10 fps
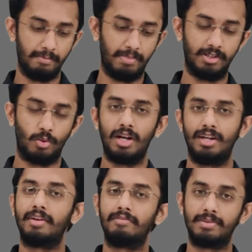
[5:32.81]
but the only
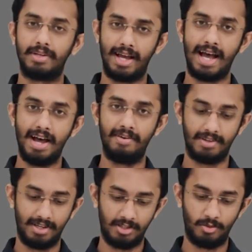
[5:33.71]
time frame that I have
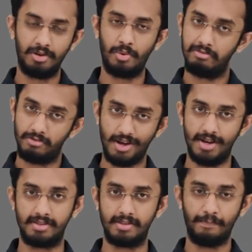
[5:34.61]
is only 24
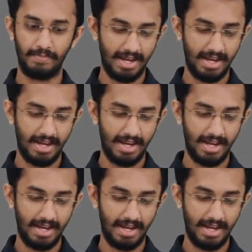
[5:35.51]
hours.